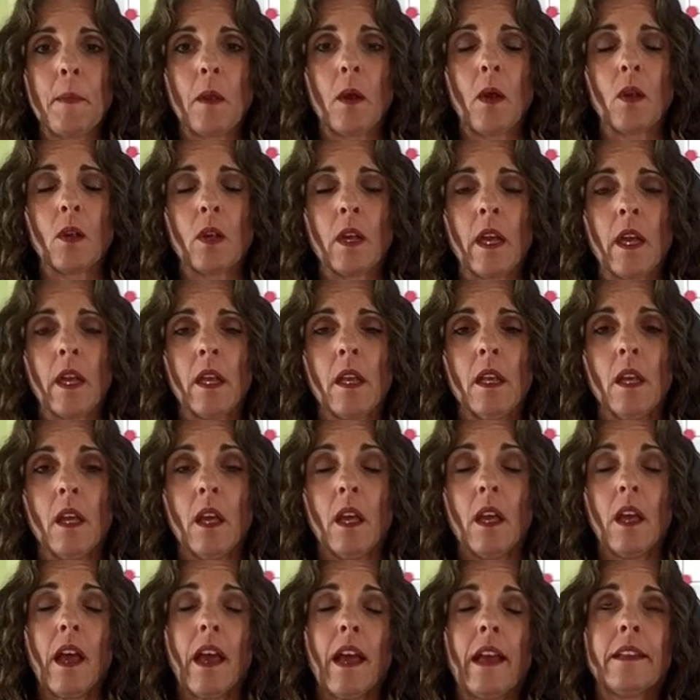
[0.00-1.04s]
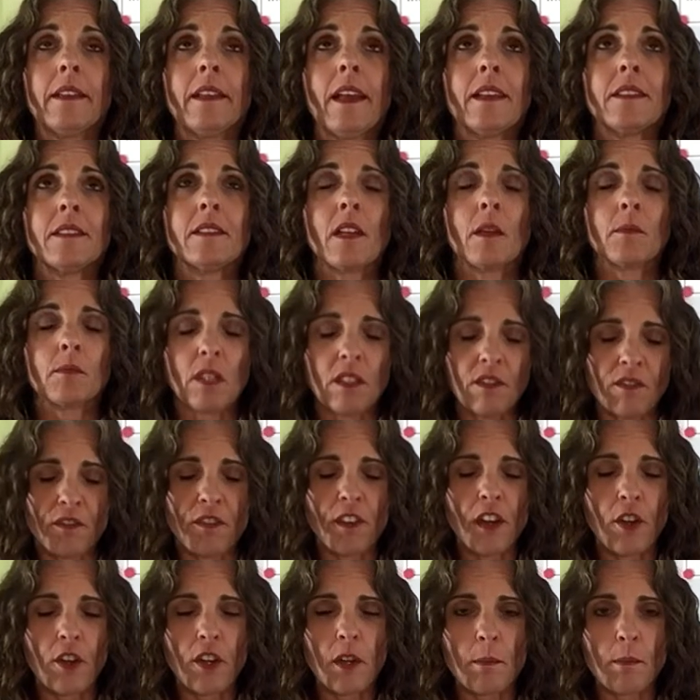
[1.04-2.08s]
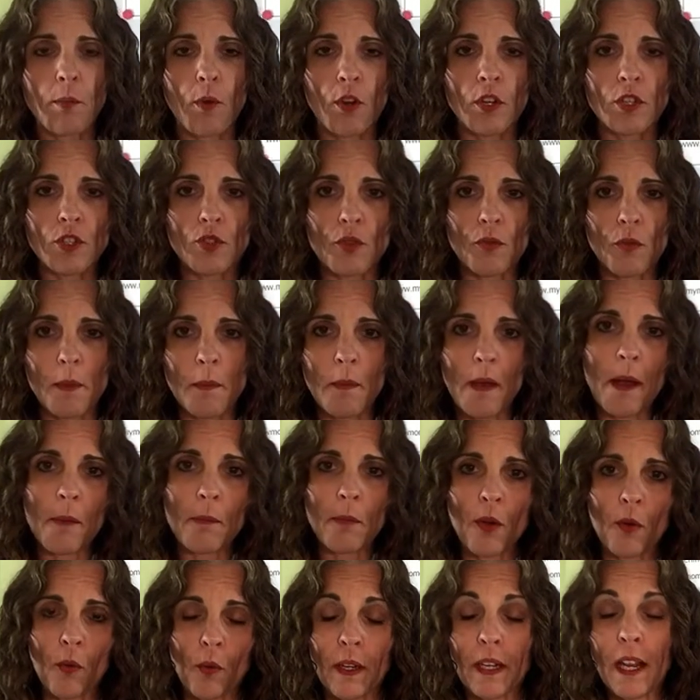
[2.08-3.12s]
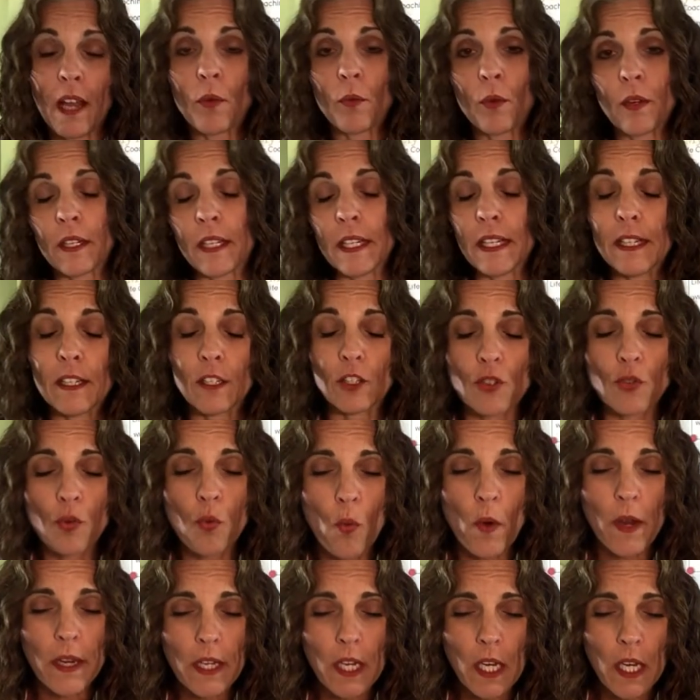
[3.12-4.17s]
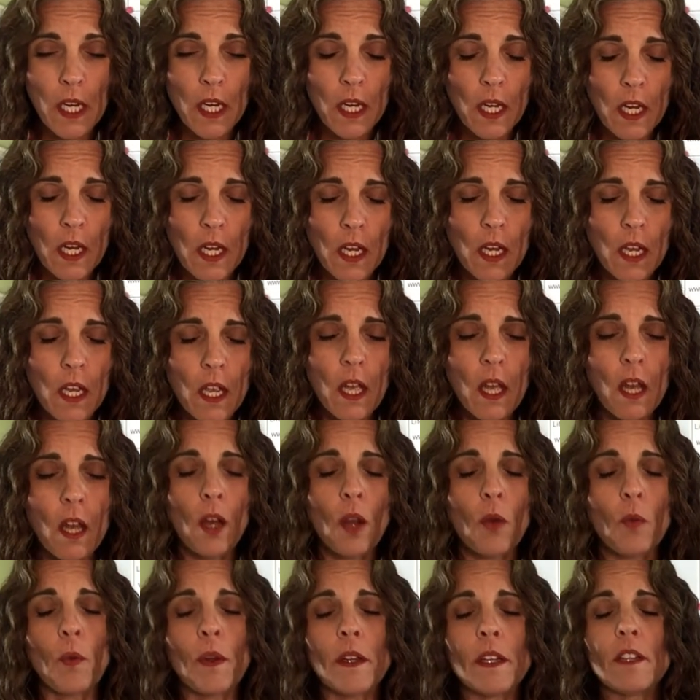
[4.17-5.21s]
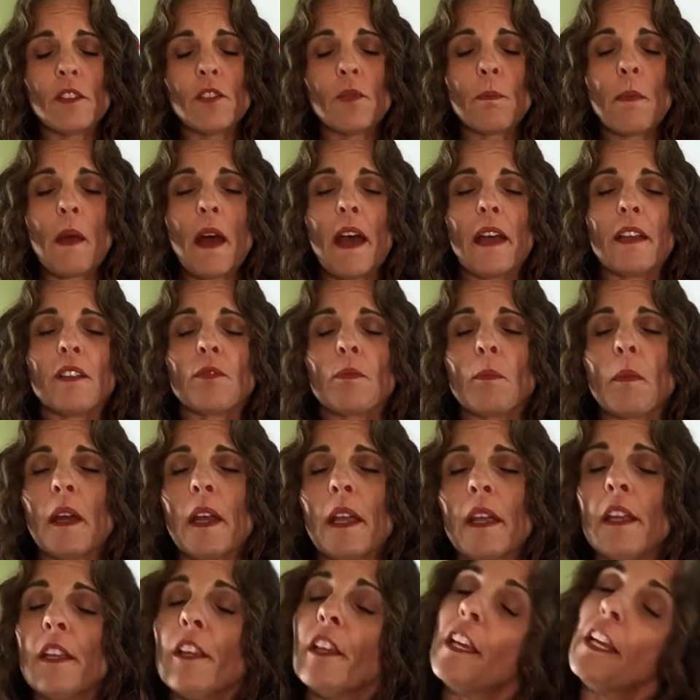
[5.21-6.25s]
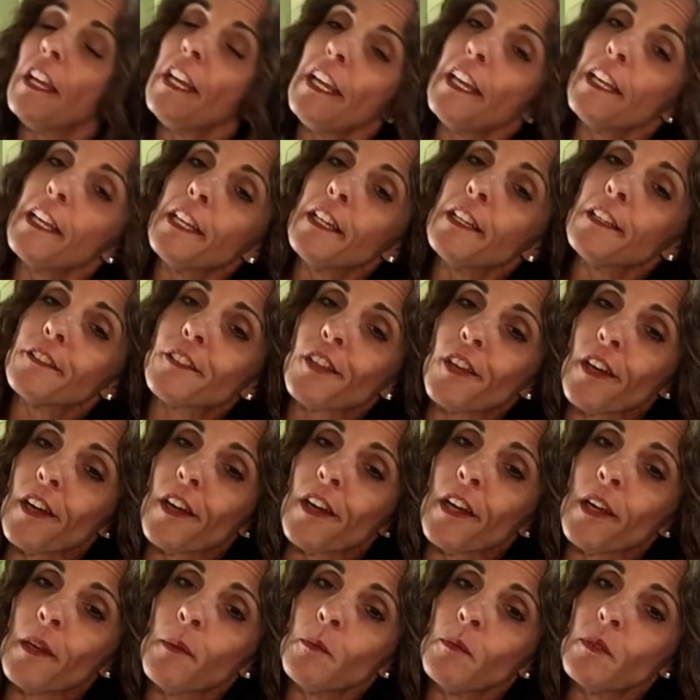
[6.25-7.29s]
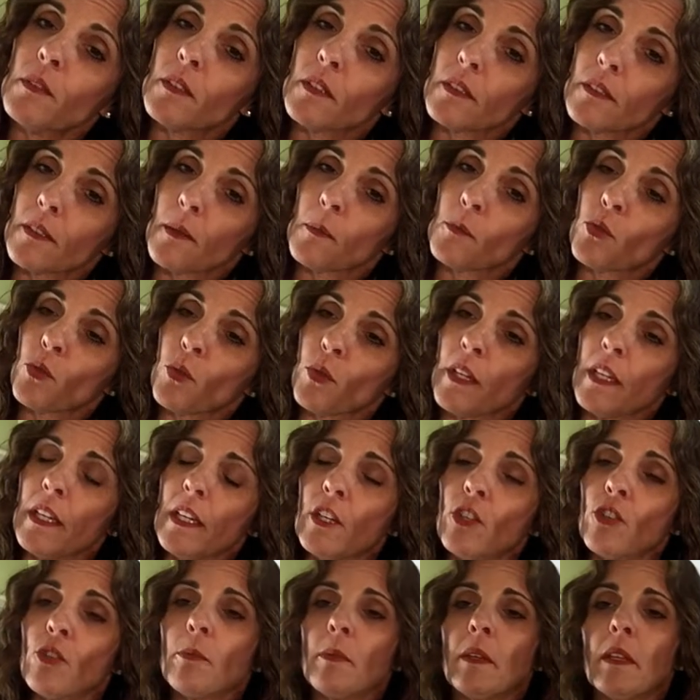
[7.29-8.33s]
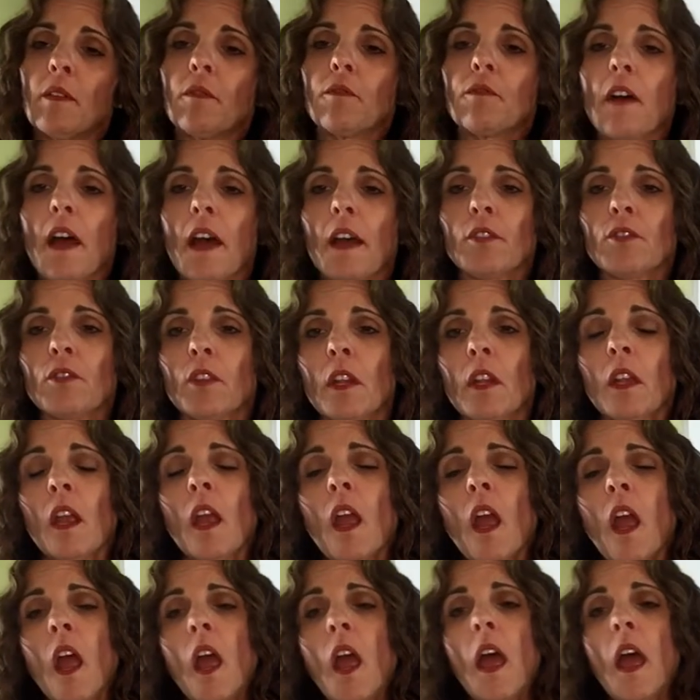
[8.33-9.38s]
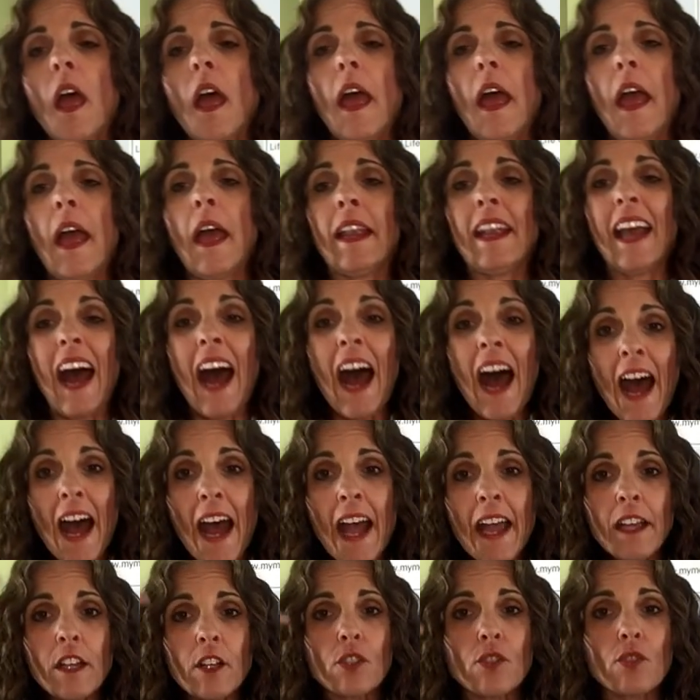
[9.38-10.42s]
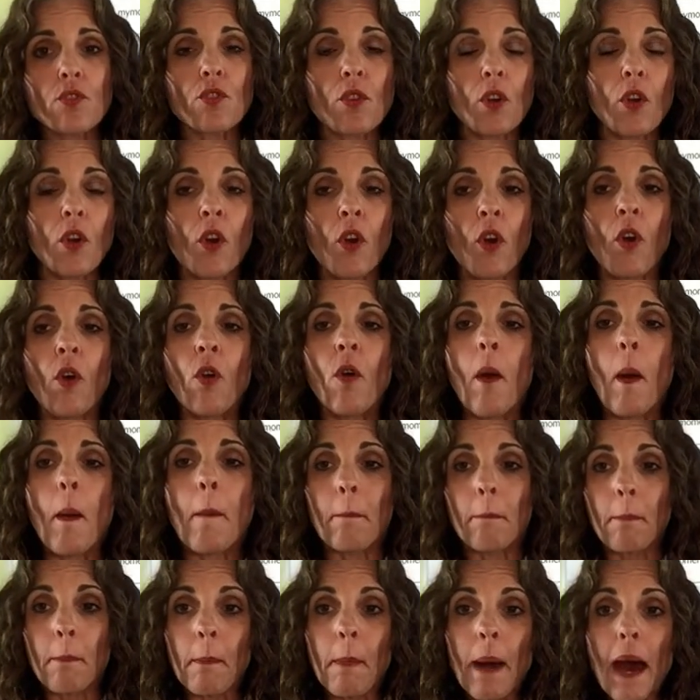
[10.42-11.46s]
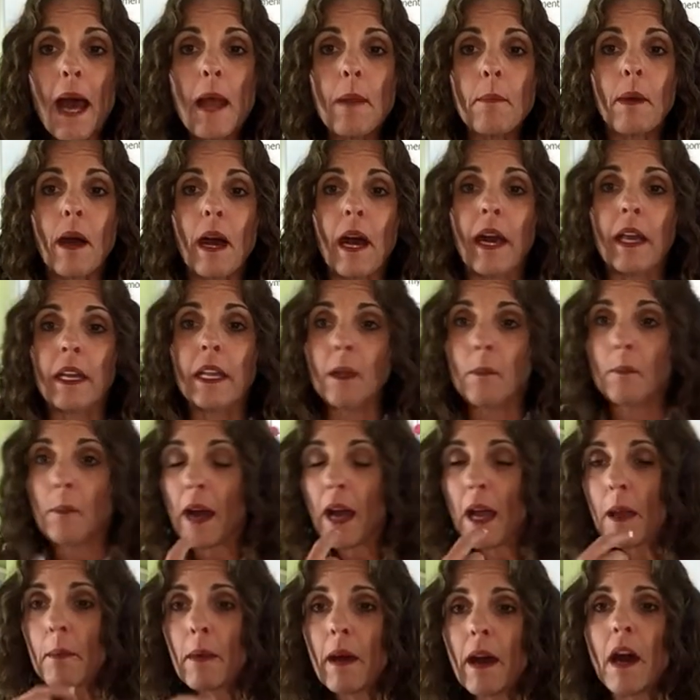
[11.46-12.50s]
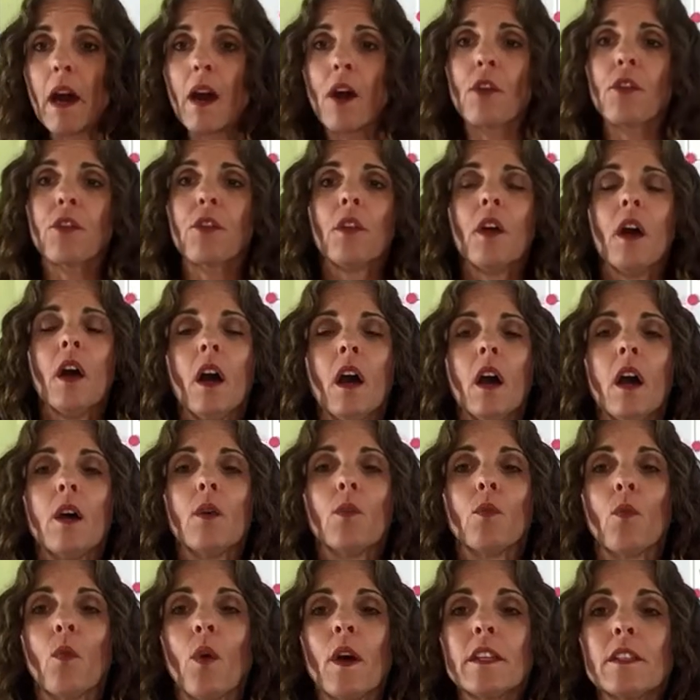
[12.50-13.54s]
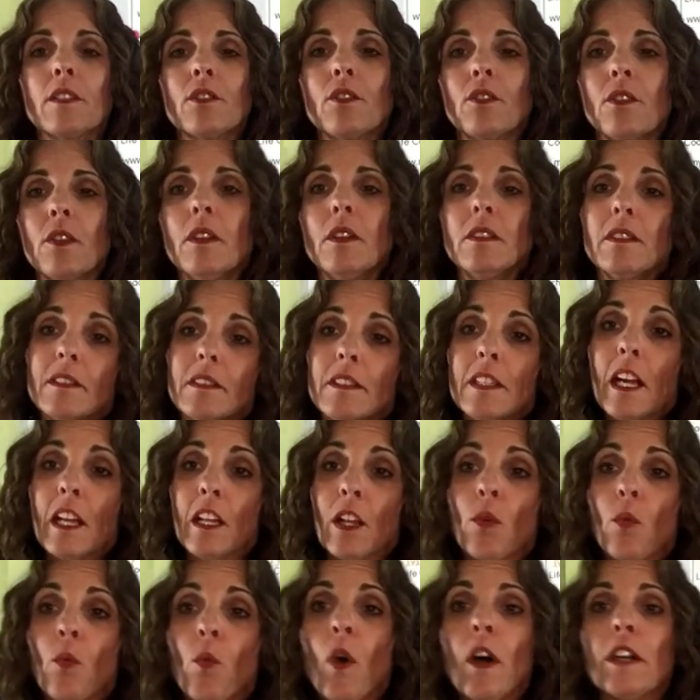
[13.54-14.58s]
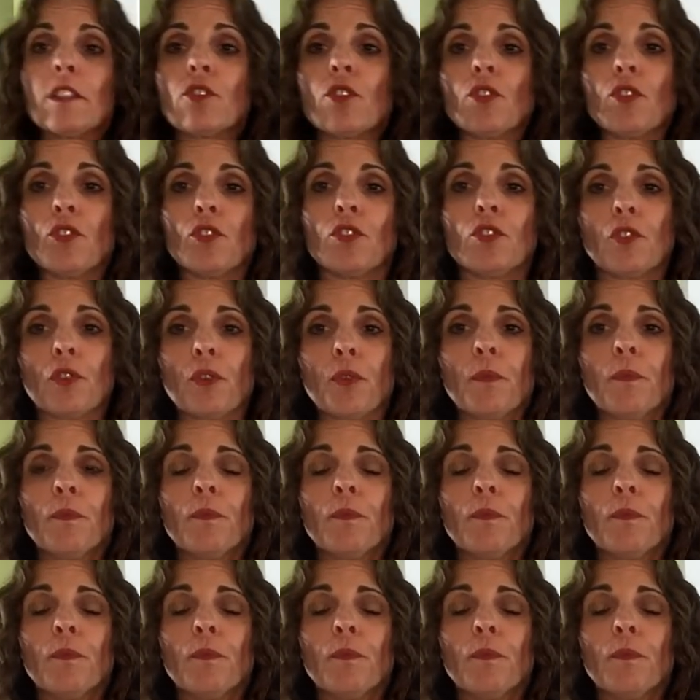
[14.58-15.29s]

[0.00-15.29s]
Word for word: okay? And that's something very important to remember when I want to eat a Twinkie, when it's past my eating time, because I'm doing intermittent fasting, and I control my body, my mouth, what tell it what to do.